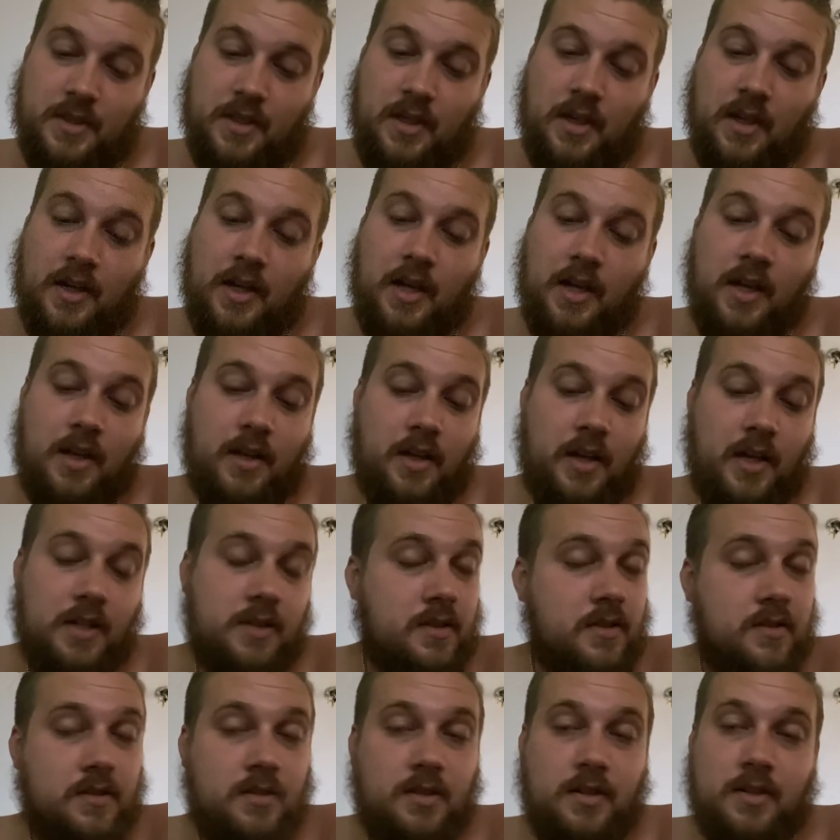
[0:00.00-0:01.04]
I got
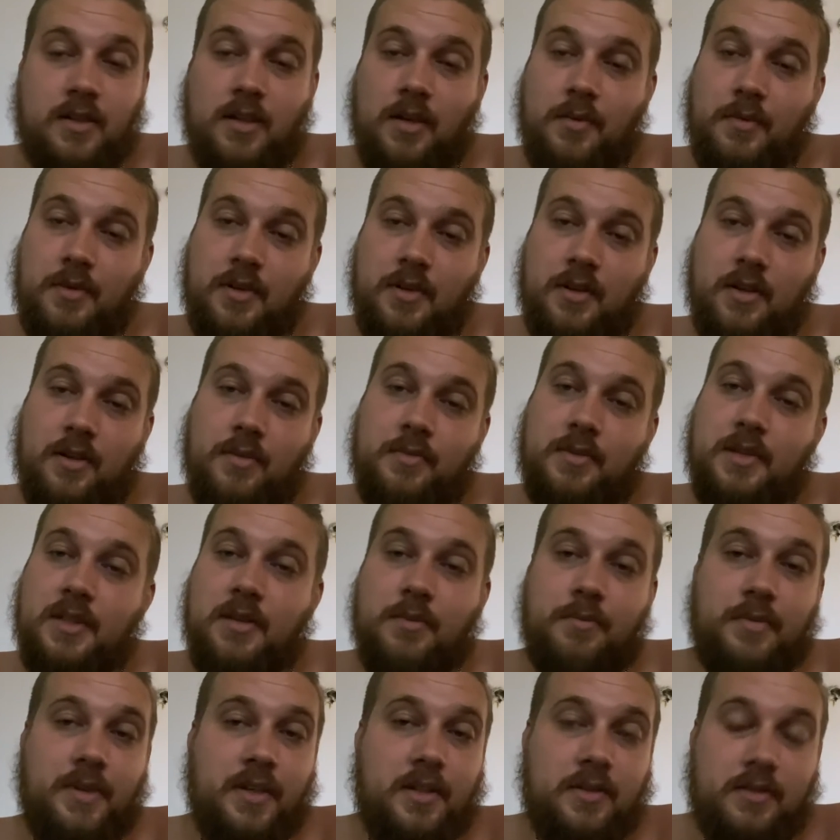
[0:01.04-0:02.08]
ACC coming up, then
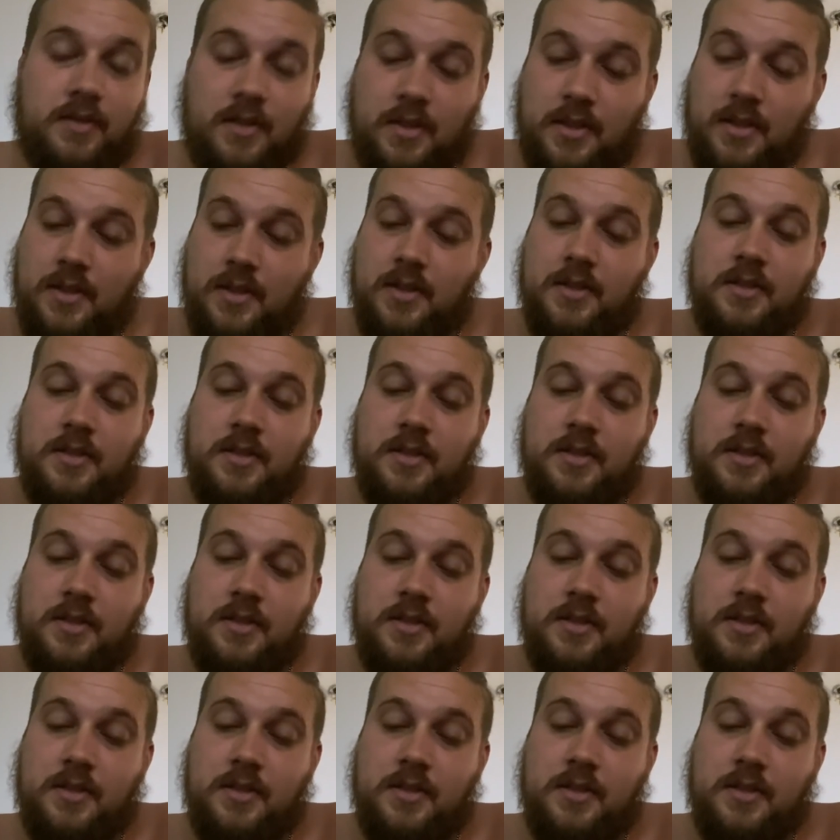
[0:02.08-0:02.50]
the Big 10,